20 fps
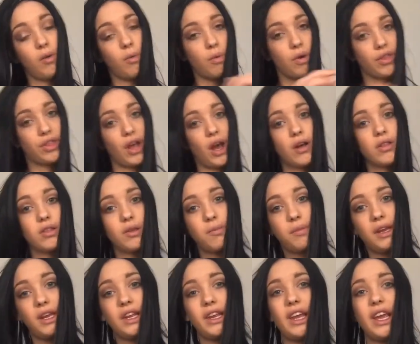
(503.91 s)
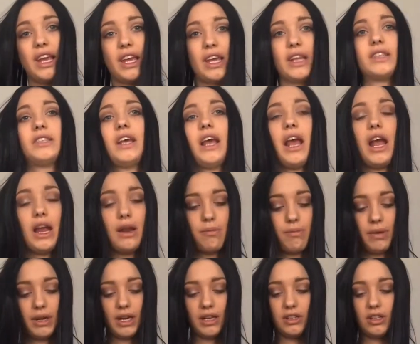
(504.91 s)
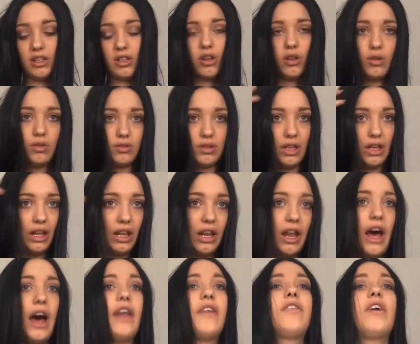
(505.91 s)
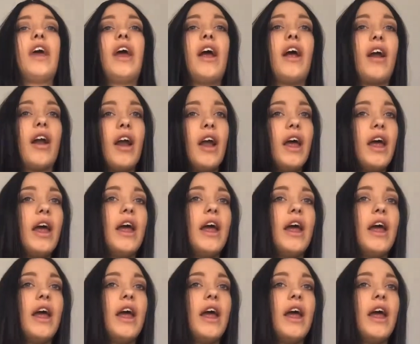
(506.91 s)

Without the beanie, it gets an 8 because it's losing a lot of hair.